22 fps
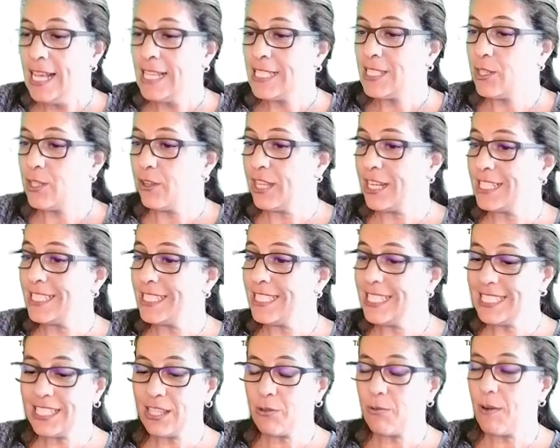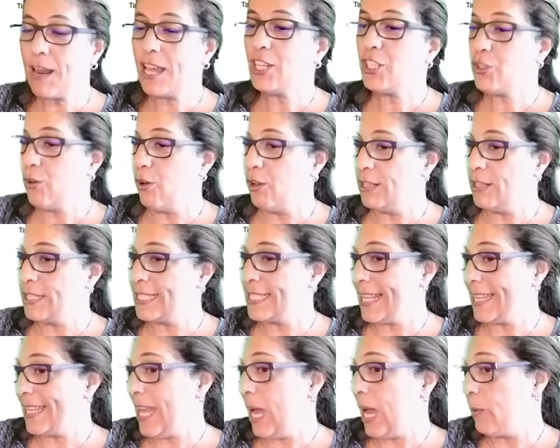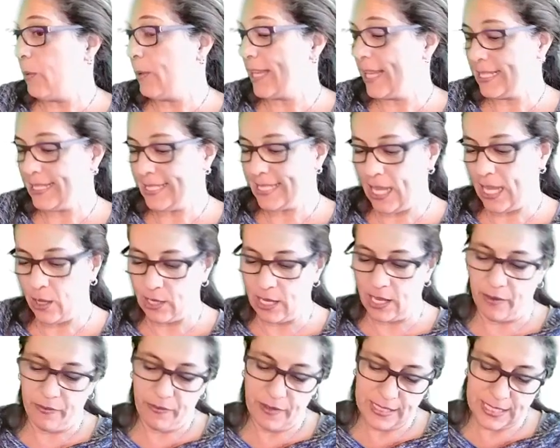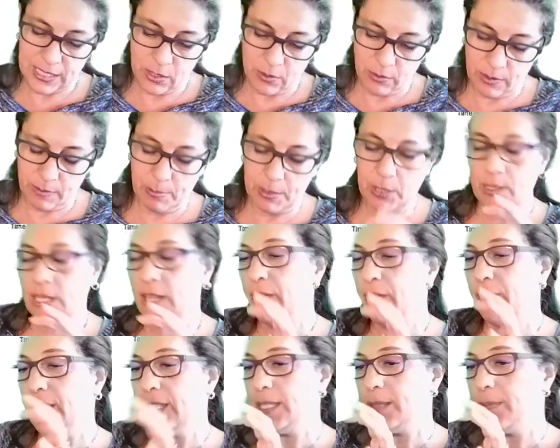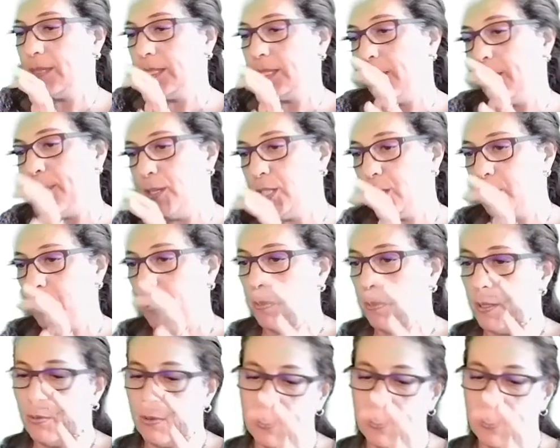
So there's these thresholds that now we can say, okay, if it's supposed to be between